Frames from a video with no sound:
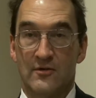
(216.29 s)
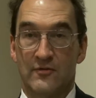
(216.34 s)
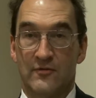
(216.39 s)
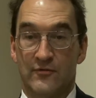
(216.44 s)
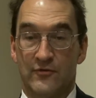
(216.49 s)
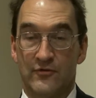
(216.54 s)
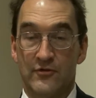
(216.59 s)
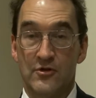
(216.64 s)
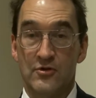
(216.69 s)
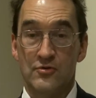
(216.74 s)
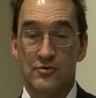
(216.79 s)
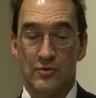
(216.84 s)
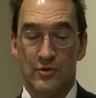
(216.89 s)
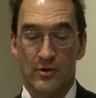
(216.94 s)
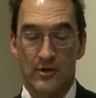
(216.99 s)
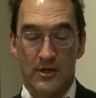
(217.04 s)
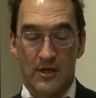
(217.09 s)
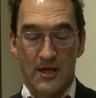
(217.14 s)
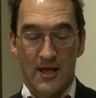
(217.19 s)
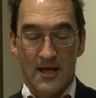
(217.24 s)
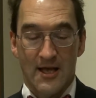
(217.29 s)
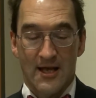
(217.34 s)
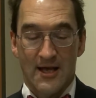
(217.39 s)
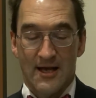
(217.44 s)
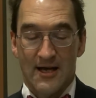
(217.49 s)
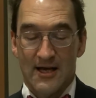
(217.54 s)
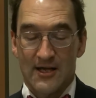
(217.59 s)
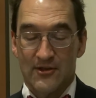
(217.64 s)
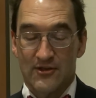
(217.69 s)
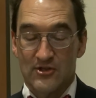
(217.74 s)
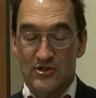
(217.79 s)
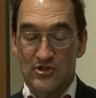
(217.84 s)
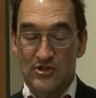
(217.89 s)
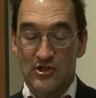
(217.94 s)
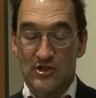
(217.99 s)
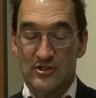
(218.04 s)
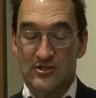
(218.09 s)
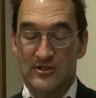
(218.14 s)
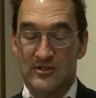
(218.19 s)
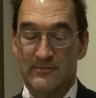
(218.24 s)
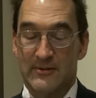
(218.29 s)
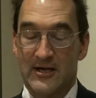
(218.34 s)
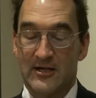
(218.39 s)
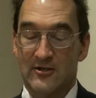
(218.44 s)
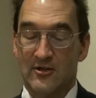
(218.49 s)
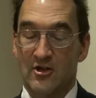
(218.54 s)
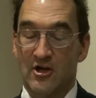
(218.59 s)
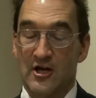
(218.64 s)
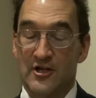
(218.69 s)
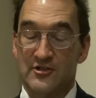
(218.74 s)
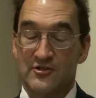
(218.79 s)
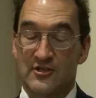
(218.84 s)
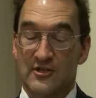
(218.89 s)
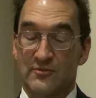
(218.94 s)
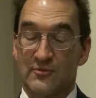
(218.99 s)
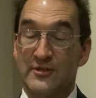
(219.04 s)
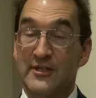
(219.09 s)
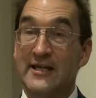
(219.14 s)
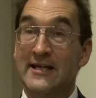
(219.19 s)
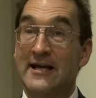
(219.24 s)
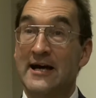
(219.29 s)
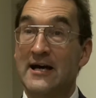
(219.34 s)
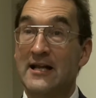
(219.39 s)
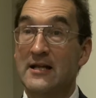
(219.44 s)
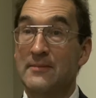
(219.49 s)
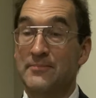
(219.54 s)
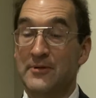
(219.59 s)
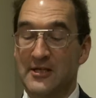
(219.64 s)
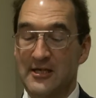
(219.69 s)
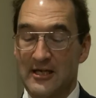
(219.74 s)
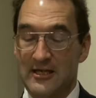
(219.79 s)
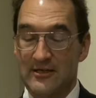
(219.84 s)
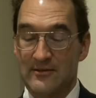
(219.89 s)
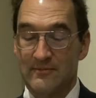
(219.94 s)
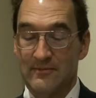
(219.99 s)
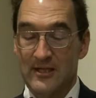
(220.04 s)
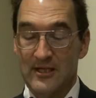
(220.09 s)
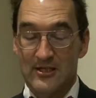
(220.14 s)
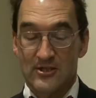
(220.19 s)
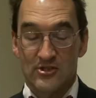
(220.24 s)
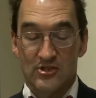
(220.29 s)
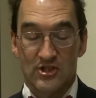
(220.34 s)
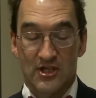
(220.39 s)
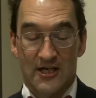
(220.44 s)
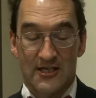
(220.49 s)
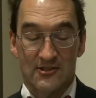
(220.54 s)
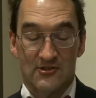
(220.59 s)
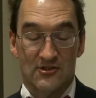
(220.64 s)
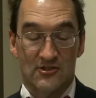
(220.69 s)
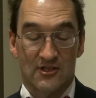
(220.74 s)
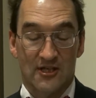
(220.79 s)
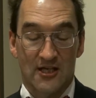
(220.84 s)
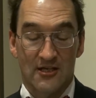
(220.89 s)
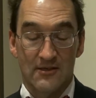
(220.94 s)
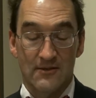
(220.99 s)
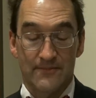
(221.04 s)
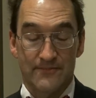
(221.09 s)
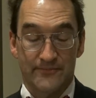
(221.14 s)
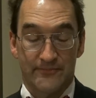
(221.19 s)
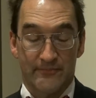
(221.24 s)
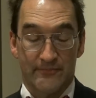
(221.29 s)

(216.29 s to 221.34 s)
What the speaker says: "Phew! I just about lost it when they got up again," John said.